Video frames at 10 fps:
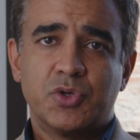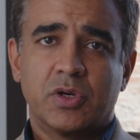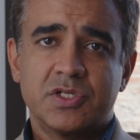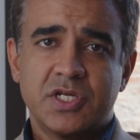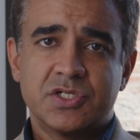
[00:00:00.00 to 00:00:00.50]
your
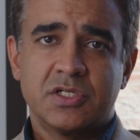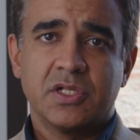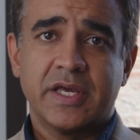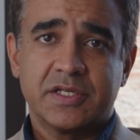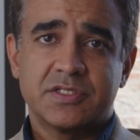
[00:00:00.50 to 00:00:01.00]
organization
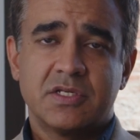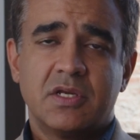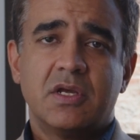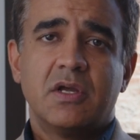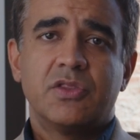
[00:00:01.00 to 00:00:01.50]
elects,
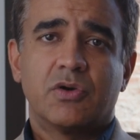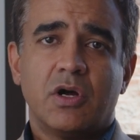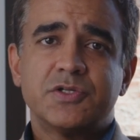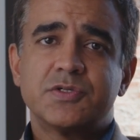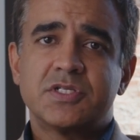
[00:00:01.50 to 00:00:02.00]
there are
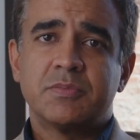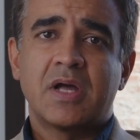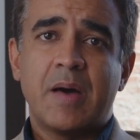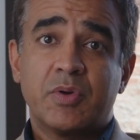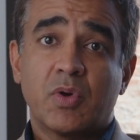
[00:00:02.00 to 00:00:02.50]
also some
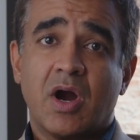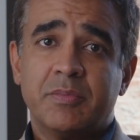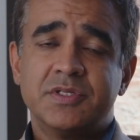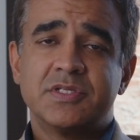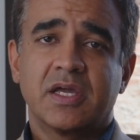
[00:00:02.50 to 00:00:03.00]
common
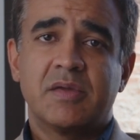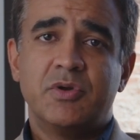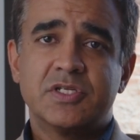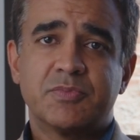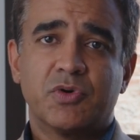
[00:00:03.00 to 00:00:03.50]
requirements that
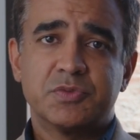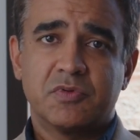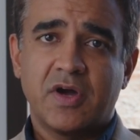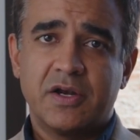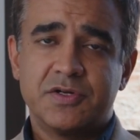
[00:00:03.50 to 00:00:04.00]
community supports
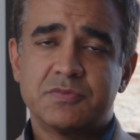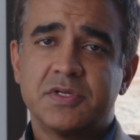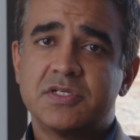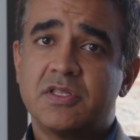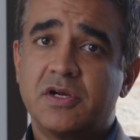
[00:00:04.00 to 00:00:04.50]
providers
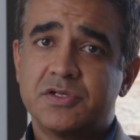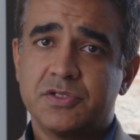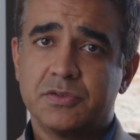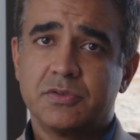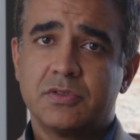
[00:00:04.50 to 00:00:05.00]
must adhere
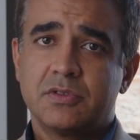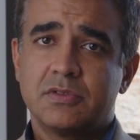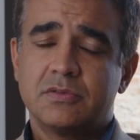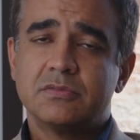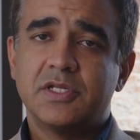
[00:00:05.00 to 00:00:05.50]
to.
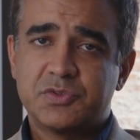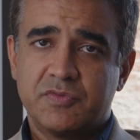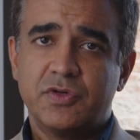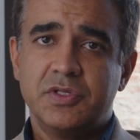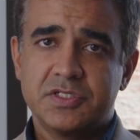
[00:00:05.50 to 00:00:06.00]
Let's
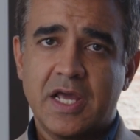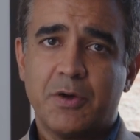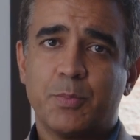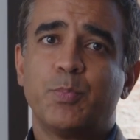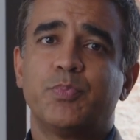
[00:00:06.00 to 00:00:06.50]
review these
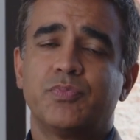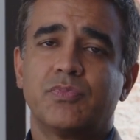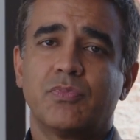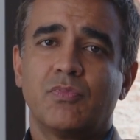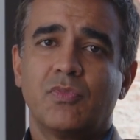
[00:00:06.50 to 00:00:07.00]
now.
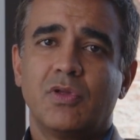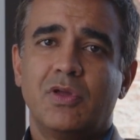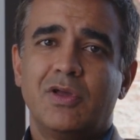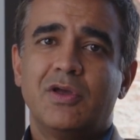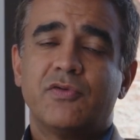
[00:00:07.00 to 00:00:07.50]

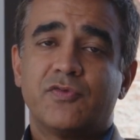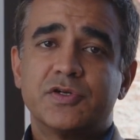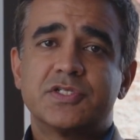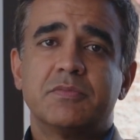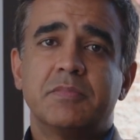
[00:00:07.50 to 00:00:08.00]

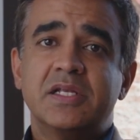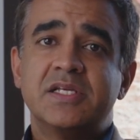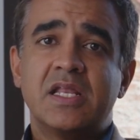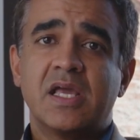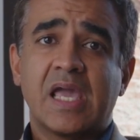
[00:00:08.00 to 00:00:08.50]
First,
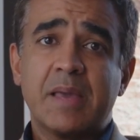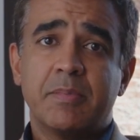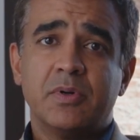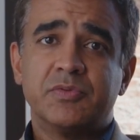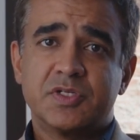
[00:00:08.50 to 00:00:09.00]
maintaining a
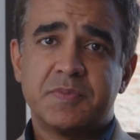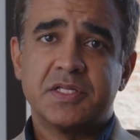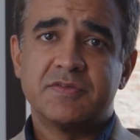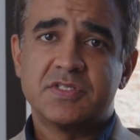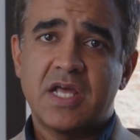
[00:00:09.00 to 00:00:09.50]
capable and
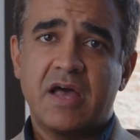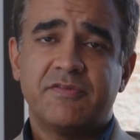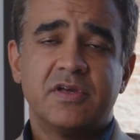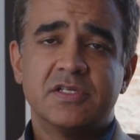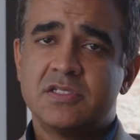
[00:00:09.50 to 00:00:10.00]
responsive
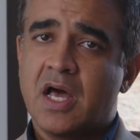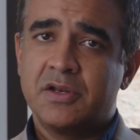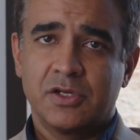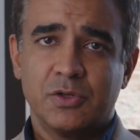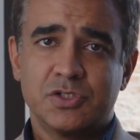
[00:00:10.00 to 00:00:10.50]
staff is
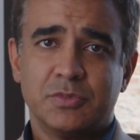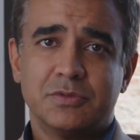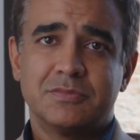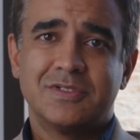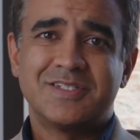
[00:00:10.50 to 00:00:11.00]

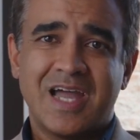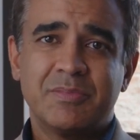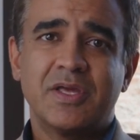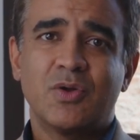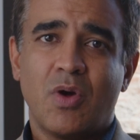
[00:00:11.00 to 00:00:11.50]
non-negotiable.
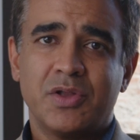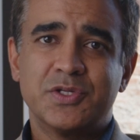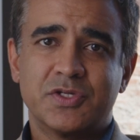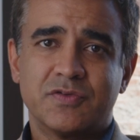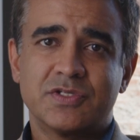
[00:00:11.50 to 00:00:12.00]
Timely and
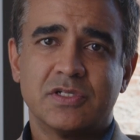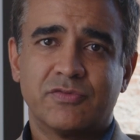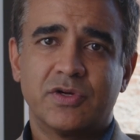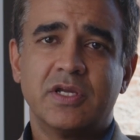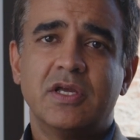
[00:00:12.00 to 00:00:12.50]
quality service
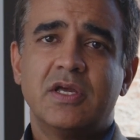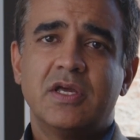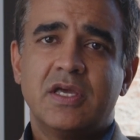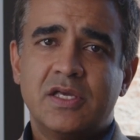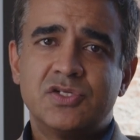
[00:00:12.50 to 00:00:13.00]
delivery
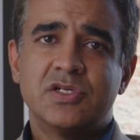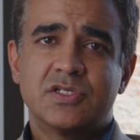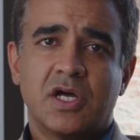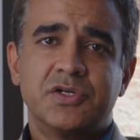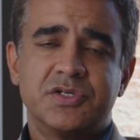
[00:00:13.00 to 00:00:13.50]

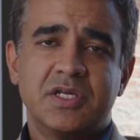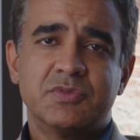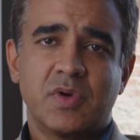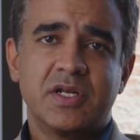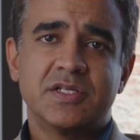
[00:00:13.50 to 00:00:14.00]
hinges on your
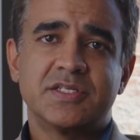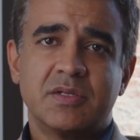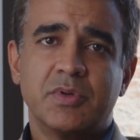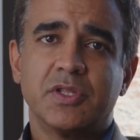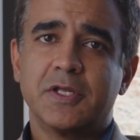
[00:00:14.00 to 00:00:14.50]
team's readiness and
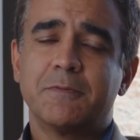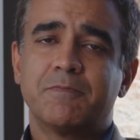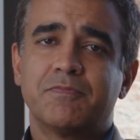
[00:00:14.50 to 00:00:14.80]
ability.